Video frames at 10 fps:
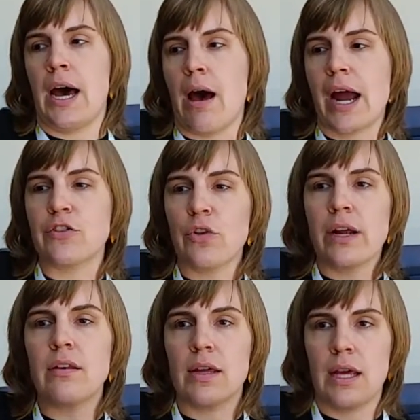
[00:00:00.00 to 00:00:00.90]
Uh, I
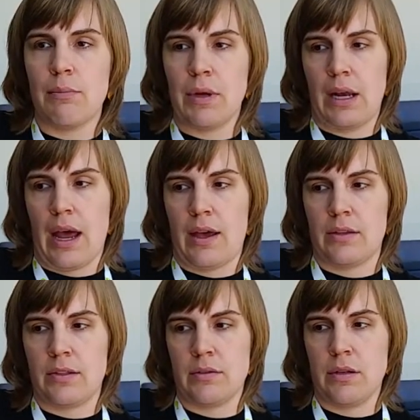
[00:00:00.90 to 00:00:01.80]
tried to keep it
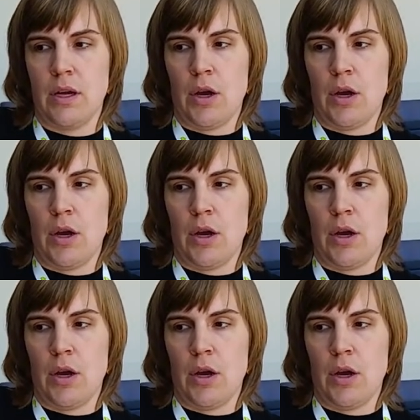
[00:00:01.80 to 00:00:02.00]
as